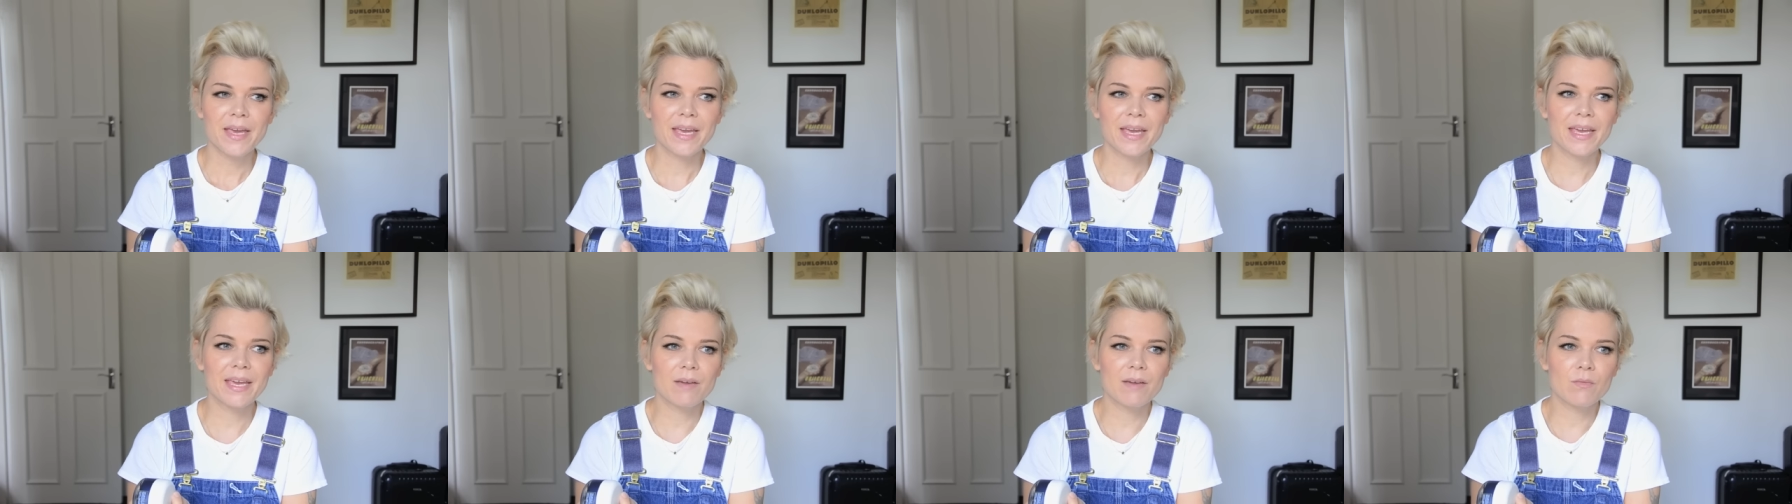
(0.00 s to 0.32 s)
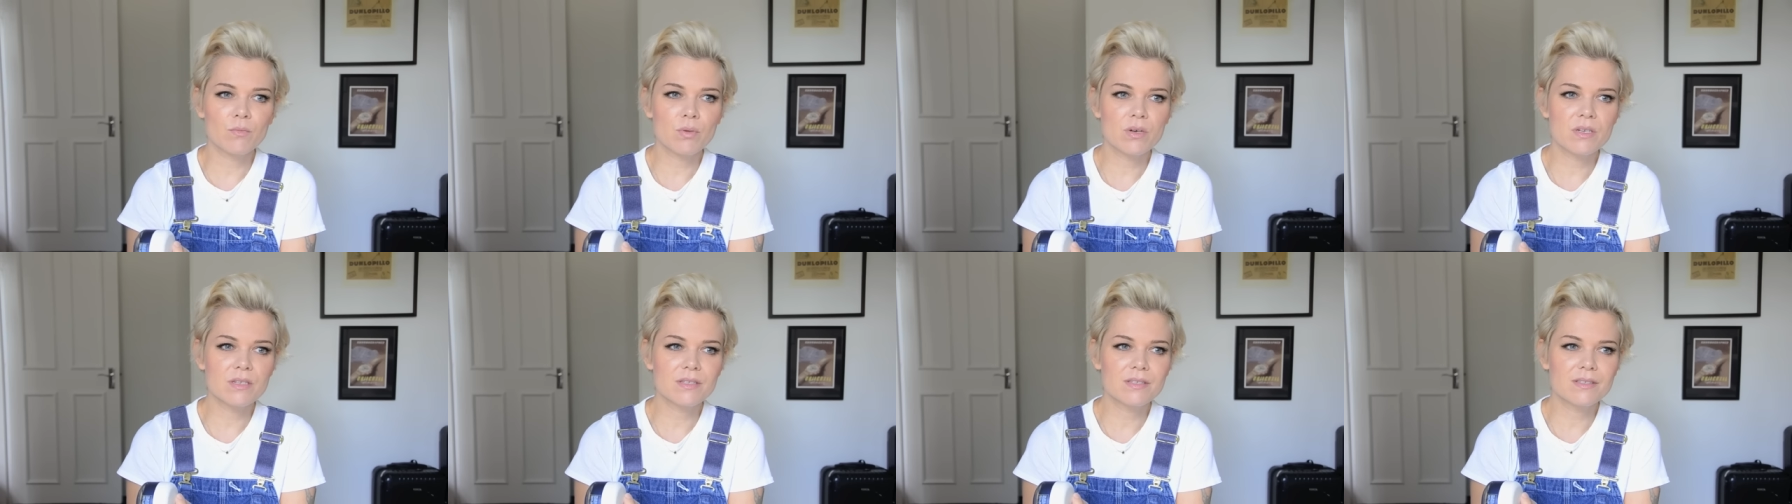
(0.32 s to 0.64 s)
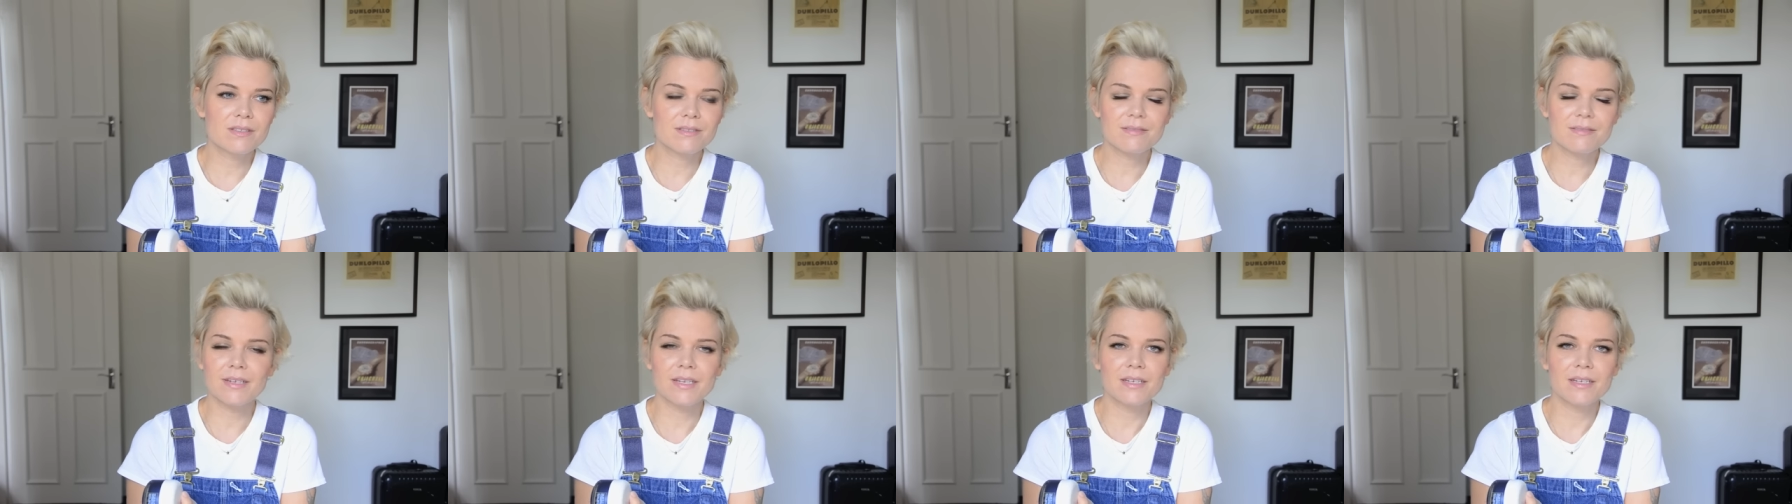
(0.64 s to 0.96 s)
it
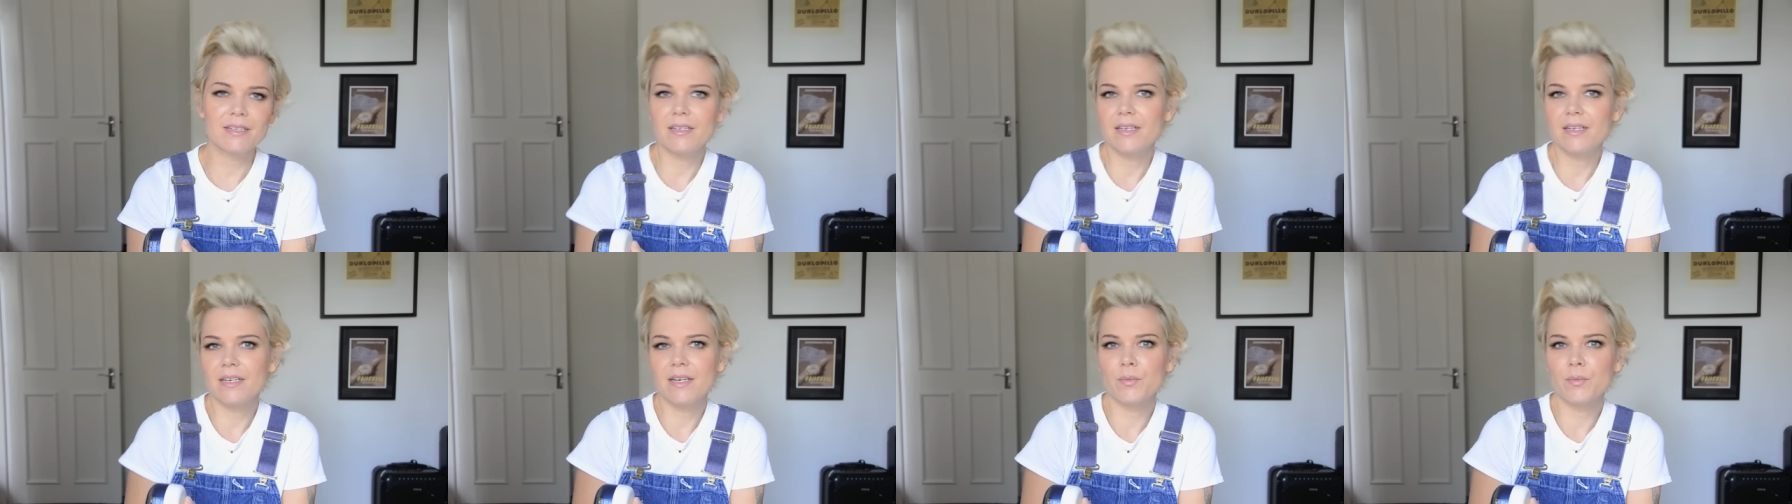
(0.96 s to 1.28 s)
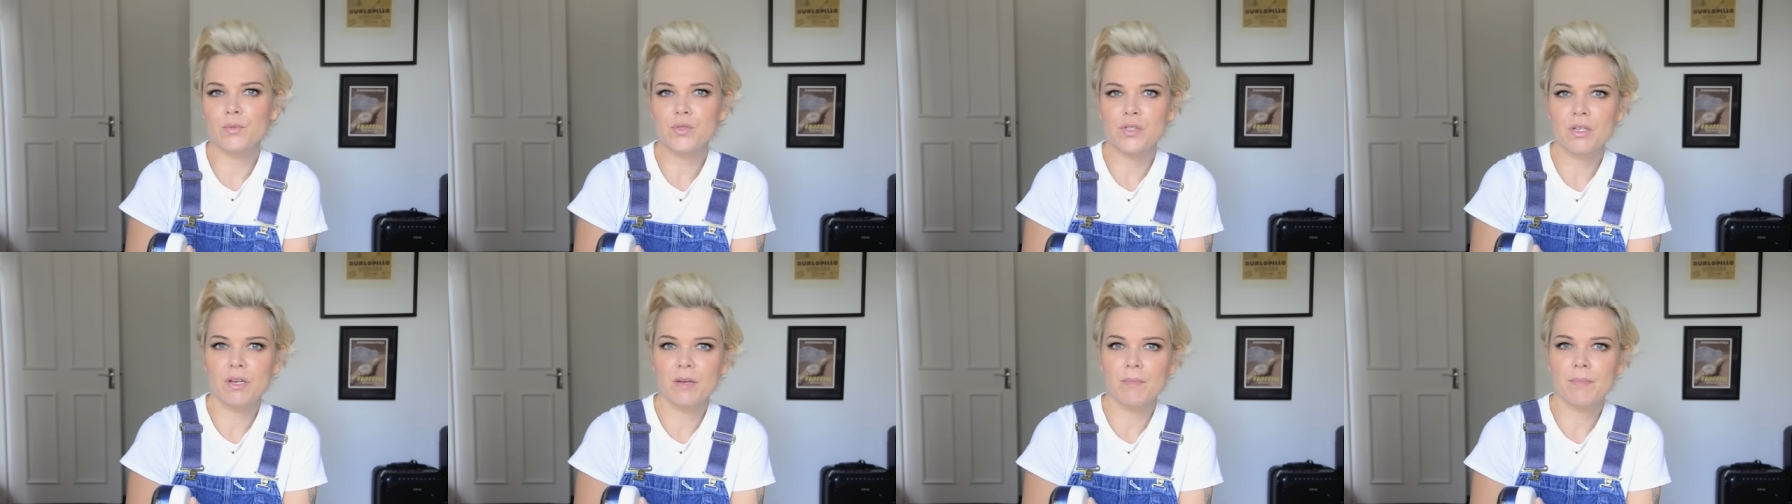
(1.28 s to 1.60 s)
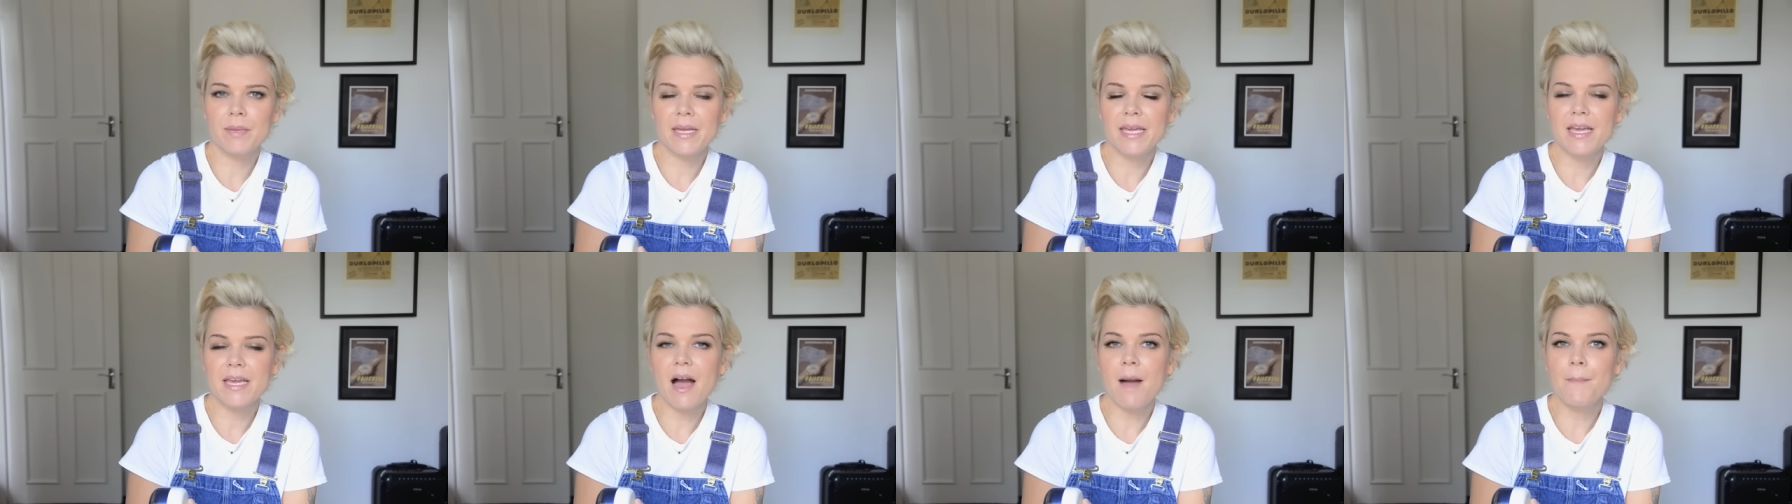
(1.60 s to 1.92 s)
was gonna
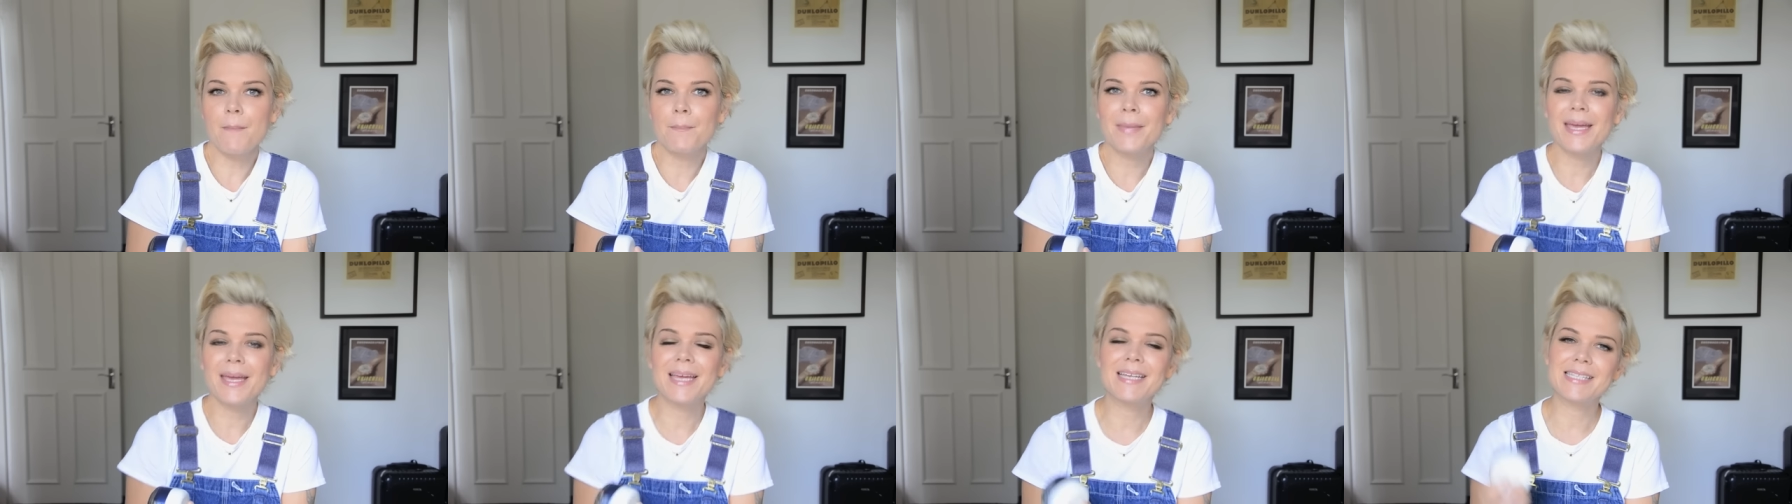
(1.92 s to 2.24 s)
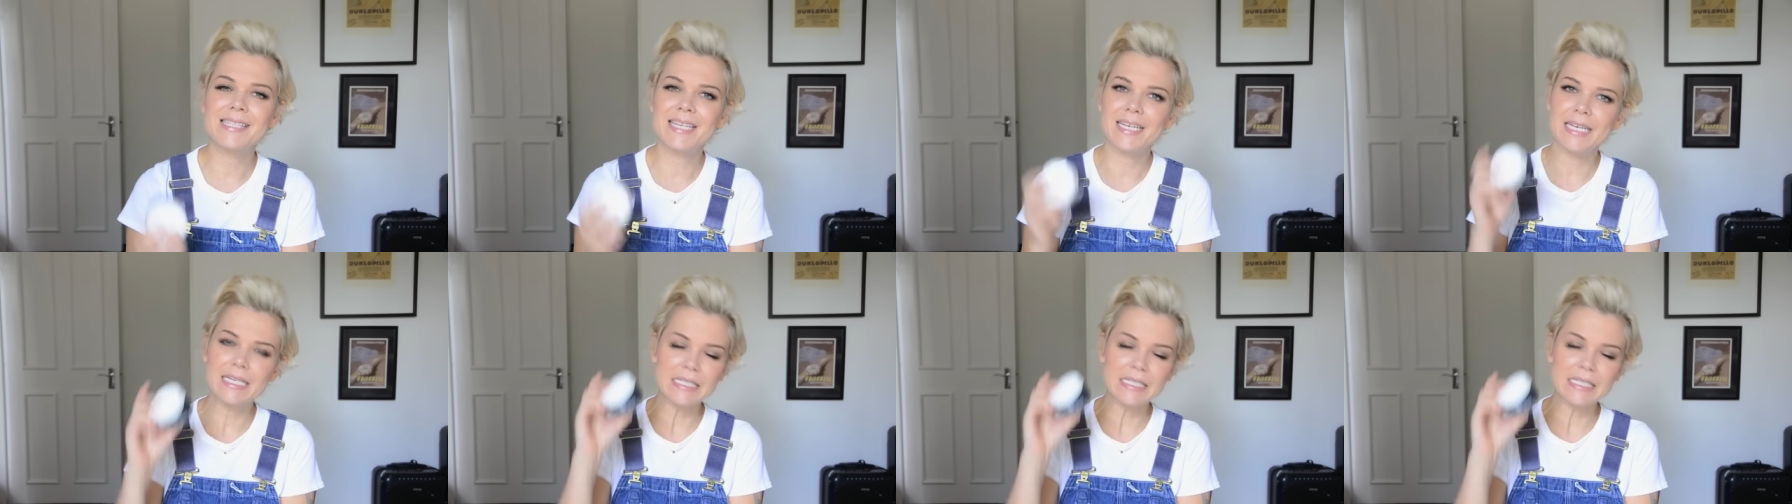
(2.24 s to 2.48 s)
be amazing.